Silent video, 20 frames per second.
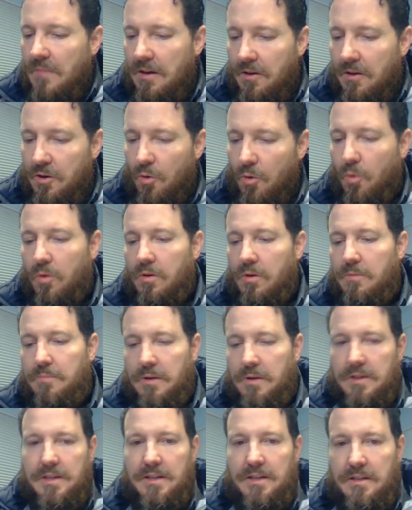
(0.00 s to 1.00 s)
your
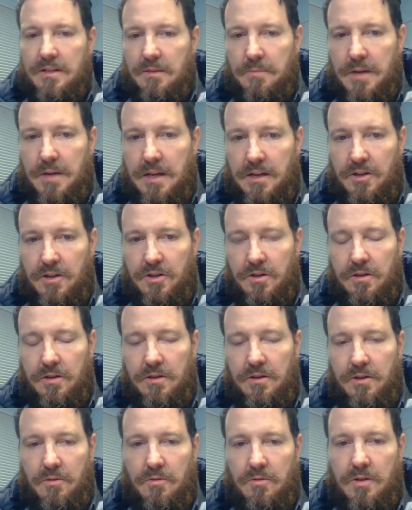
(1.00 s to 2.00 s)

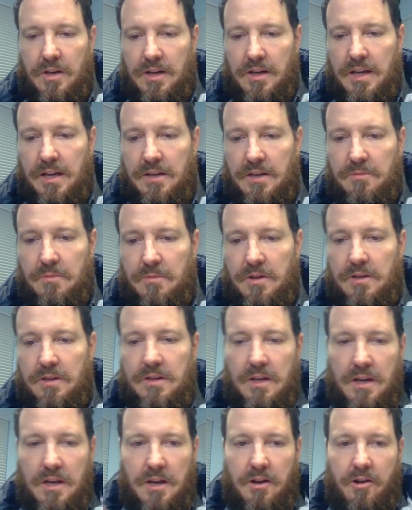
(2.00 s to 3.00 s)
participation, your
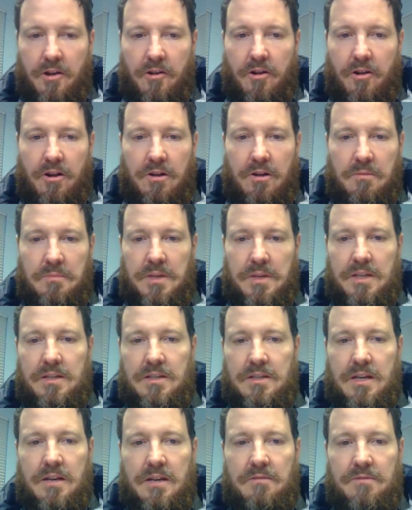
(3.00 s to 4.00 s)
engagement
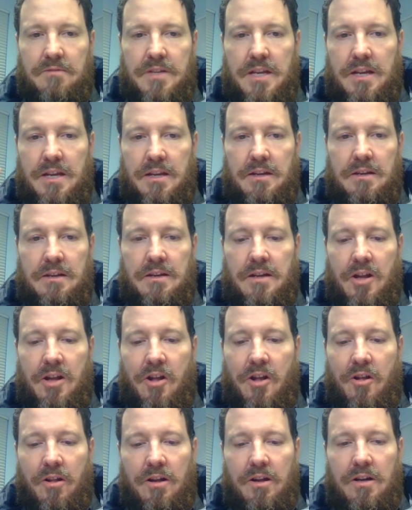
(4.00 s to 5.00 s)
inside of Den
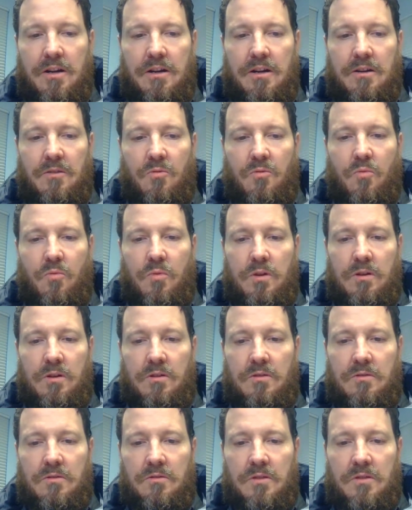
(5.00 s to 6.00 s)

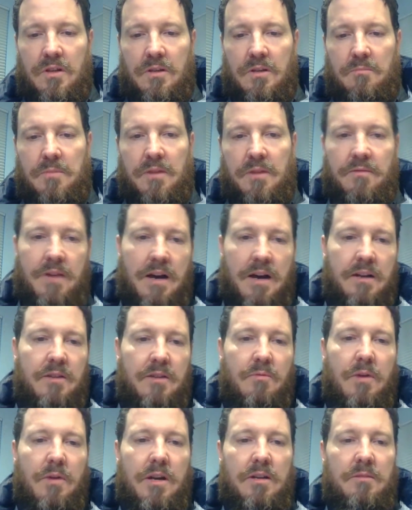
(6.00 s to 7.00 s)
will be
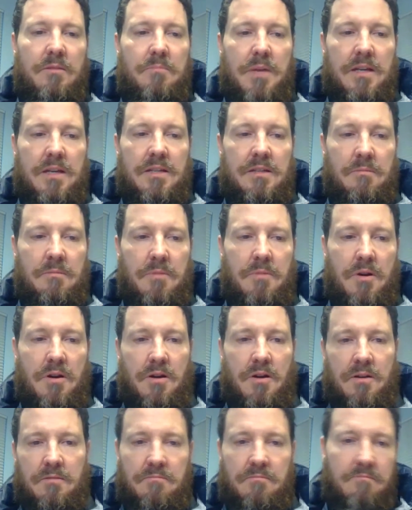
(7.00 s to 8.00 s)
evaluated based
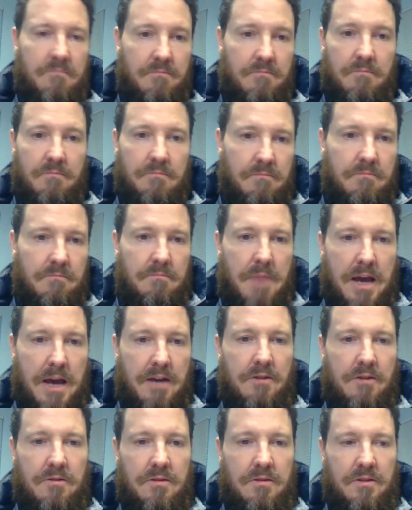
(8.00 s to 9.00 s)
upon
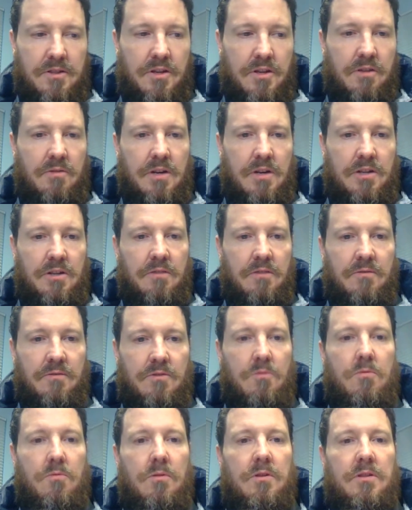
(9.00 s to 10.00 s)
matter generation,
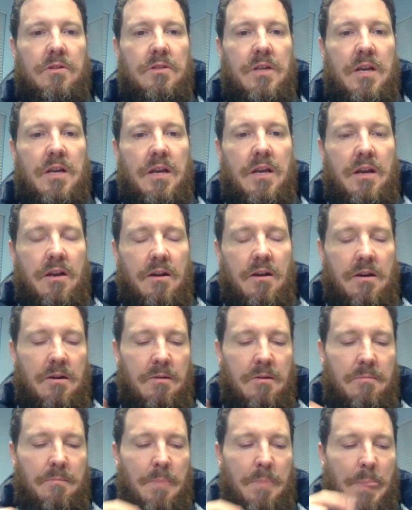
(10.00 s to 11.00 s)
of course,
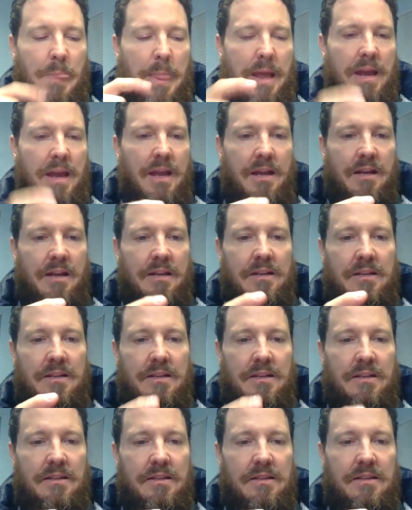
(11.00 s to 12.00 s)
and